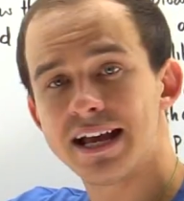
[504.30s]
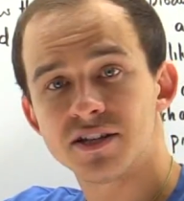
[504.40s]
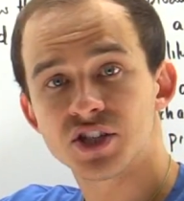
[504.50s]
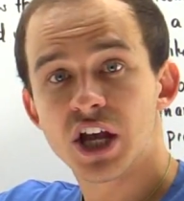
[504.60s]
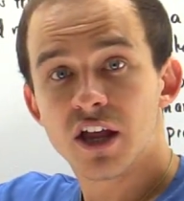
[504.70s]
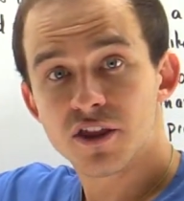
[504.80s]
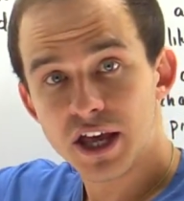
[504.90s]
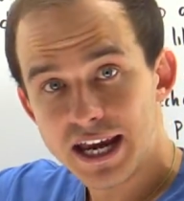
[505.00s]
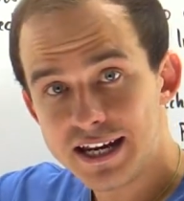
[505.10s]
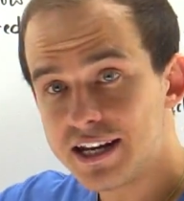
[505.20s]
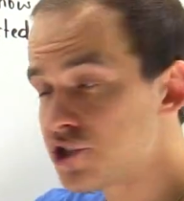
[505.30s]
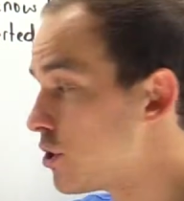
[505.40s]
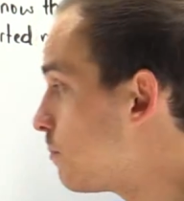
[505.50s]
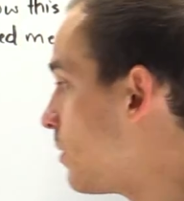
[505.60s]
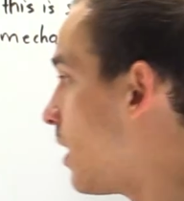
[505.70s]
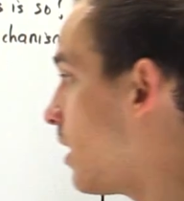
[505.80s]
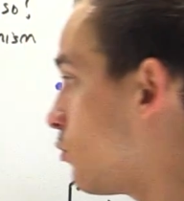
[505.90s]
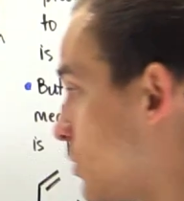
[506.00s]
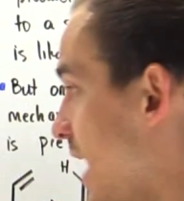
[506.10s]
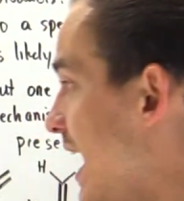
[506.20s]
is, the initial
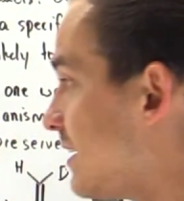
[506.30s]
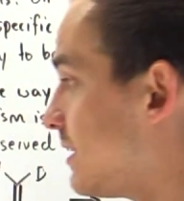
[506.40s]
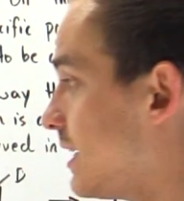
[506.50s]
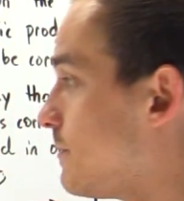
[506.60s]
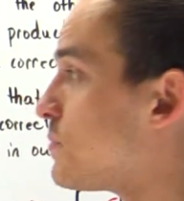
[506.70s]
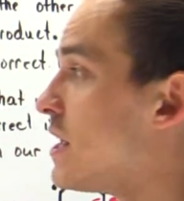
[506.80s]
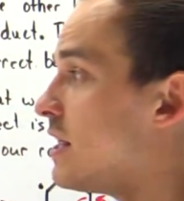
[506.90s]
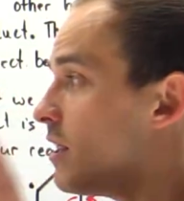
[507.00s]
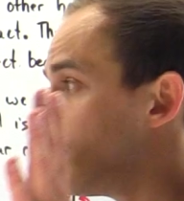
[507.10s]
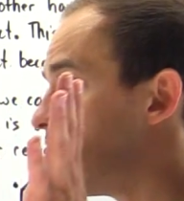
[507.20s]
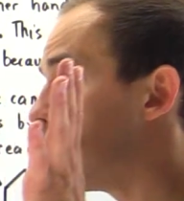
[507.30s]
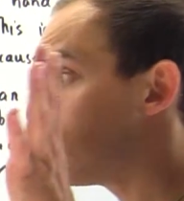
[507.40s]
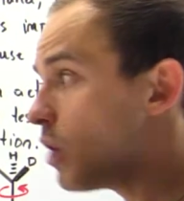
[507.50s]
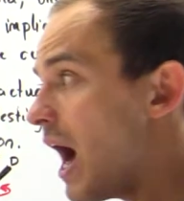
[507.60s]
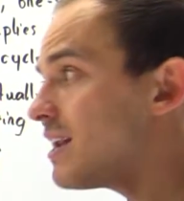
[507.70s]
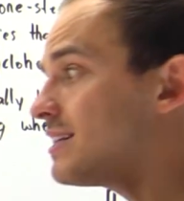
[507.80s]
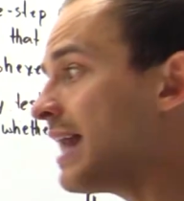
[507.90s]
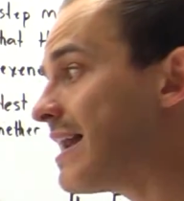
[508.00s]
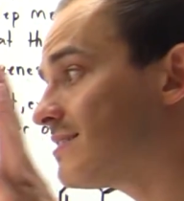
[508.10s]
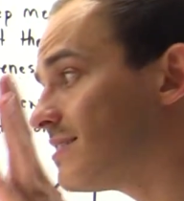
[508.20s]
reactant, the
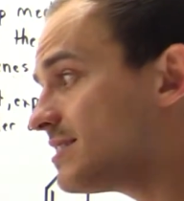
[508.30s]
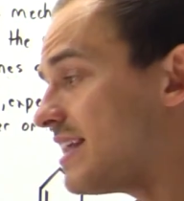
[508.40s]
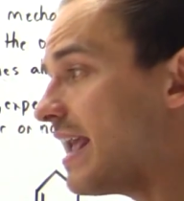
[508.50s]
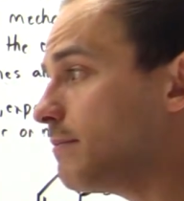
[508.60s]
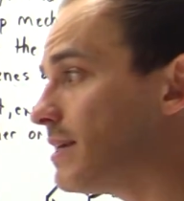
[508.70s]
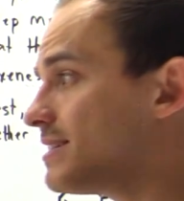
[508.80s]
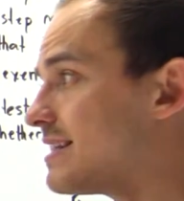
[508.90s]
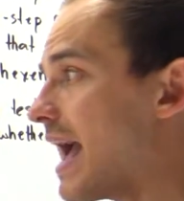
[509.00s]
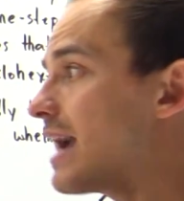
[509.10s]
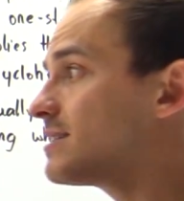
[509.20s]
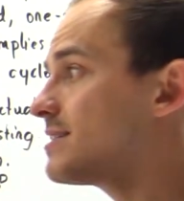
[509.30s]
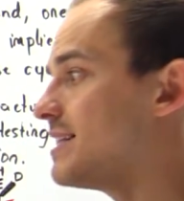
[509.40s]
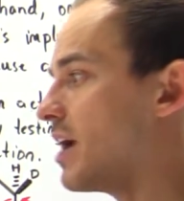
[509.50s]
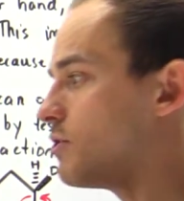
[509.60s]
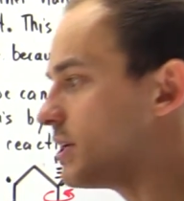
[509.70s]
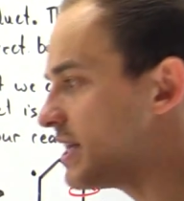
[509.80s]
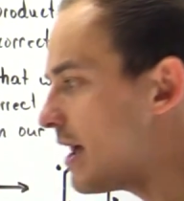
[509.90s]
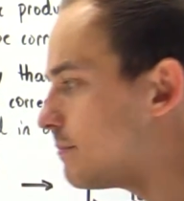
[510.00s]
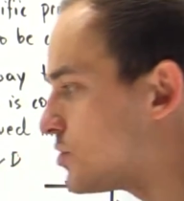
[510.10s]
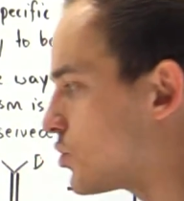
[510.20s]
product has the same exact
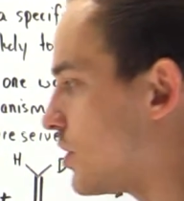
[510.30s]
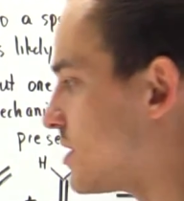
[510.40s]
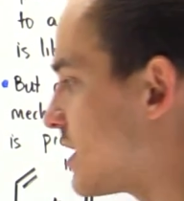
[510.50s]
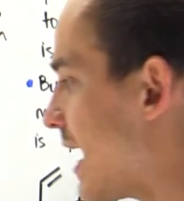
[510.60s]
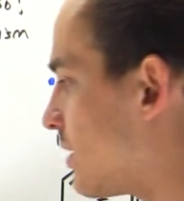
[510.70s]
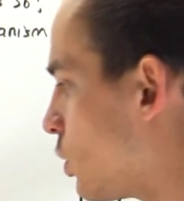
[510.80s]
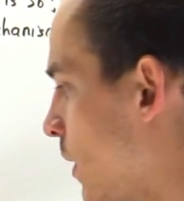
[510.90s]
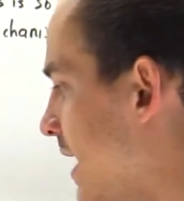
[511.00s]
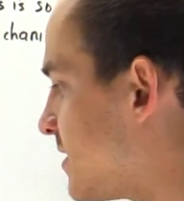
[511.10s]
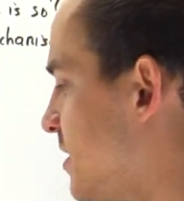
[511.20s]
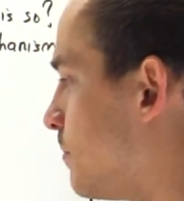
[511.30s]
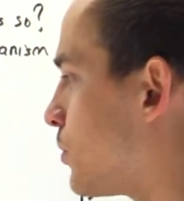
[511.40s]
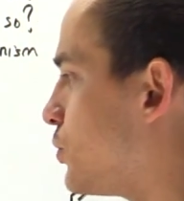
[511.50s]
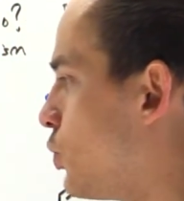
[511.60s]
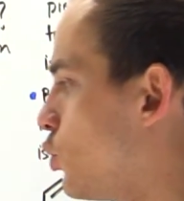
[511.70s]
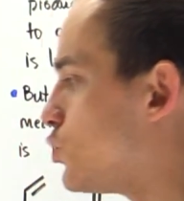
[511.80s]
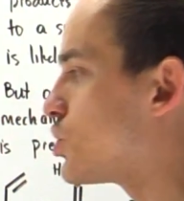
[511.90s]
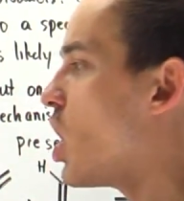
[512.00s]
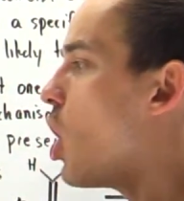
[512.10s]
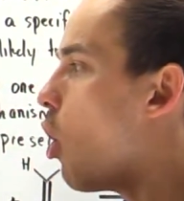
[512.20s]
stereochemistry. The cyclohexene
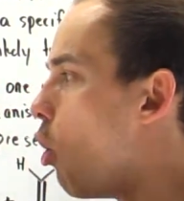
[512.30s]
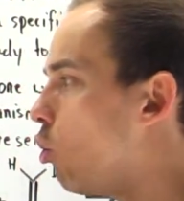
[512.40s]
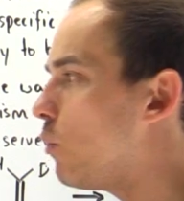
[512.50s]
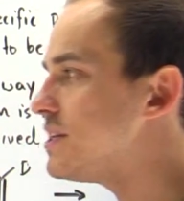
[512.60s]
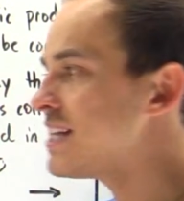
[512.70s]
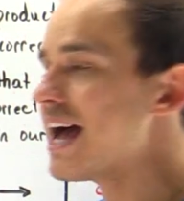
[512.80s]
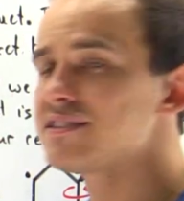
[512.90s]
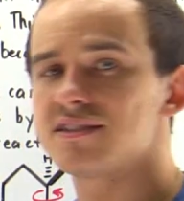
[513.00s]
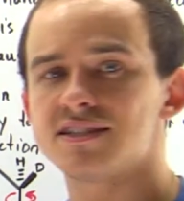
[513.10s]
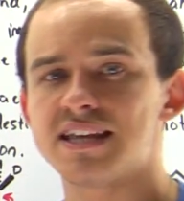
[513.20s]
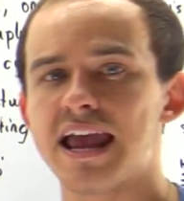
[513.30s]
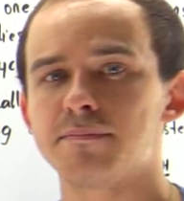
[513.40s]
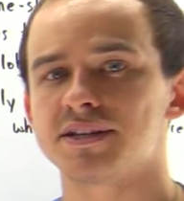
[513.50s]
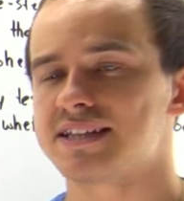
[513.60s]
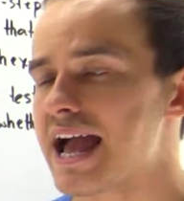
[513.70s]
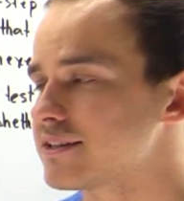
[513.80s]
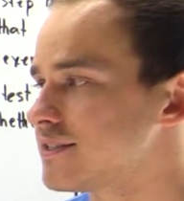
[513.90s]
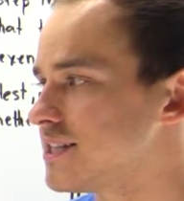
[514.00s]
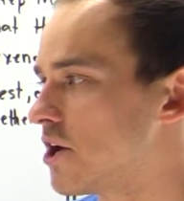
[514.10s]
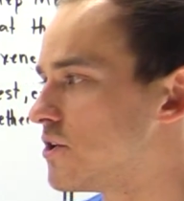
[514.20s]
produced always has the same exact
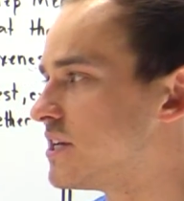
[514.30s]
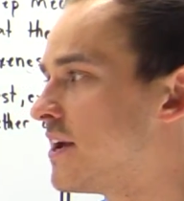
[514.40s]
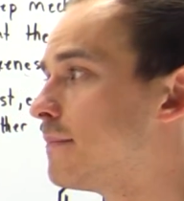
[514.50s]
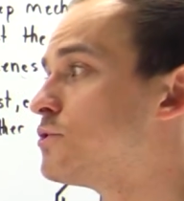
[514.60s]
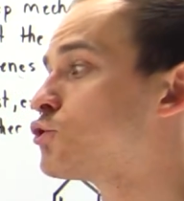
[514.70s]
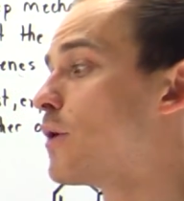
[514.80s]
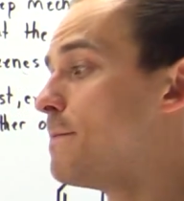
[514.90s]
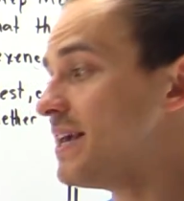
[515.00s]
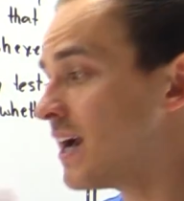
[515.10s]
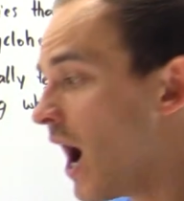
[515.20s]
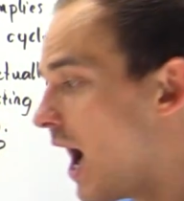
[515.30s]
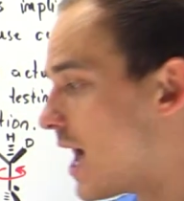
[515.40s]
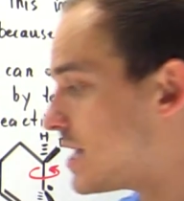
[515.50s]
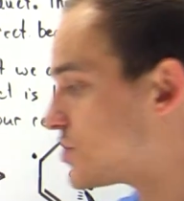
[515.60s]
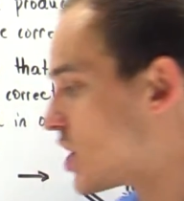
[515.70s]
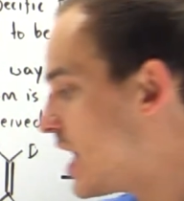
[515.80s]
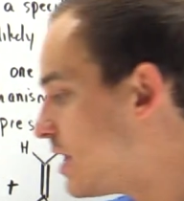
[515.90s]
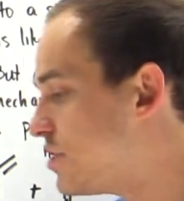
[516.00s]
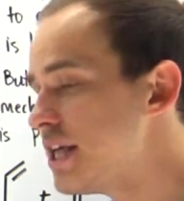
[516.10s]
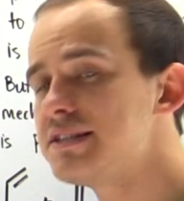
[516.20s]
stereochemistry because
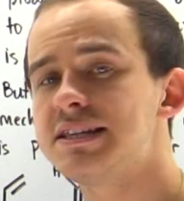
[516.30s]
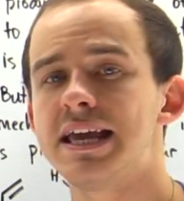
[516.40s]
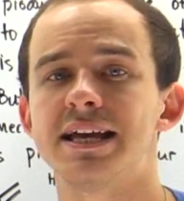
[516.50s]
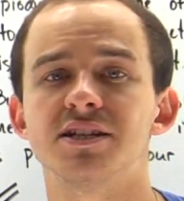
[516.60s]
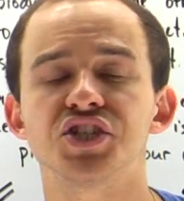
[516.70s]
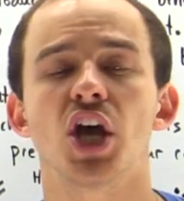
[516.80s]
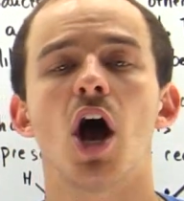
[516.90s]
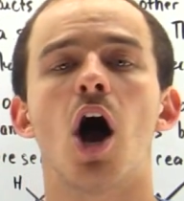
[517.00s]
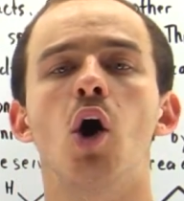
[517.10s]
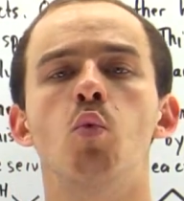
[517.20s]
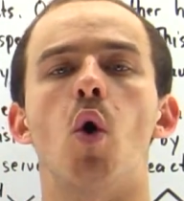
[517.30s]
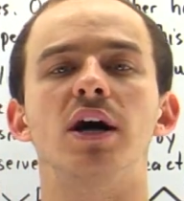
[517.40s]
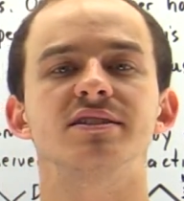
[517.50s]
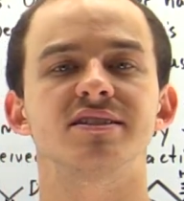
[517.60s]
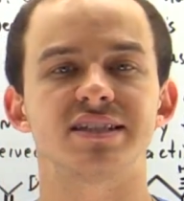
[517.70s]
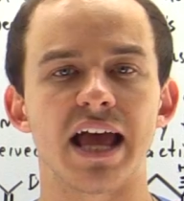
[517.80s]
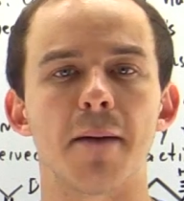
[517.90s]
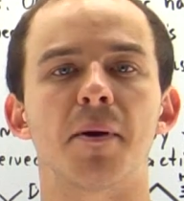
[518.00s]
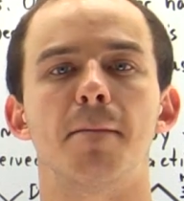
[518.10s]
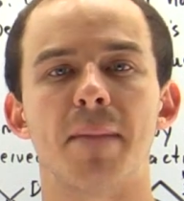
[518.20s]
this is a
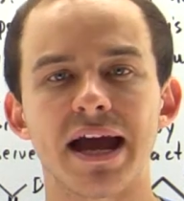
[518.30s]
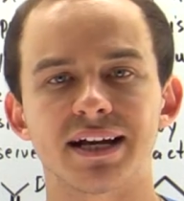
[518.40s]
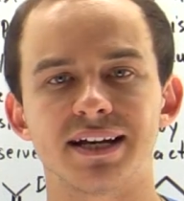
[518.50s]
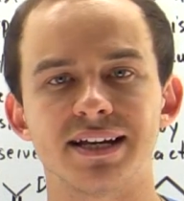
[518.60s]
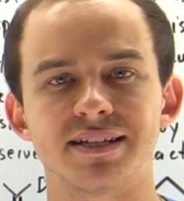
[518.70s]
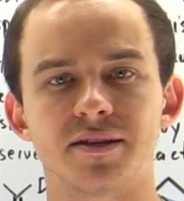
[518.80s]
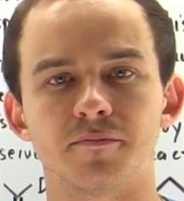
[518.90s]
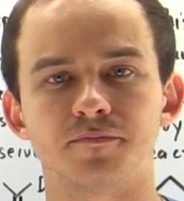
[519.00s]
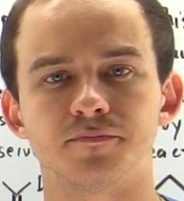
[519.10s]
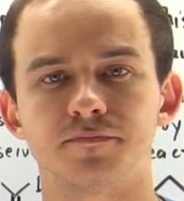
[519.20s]
one-step mechanism.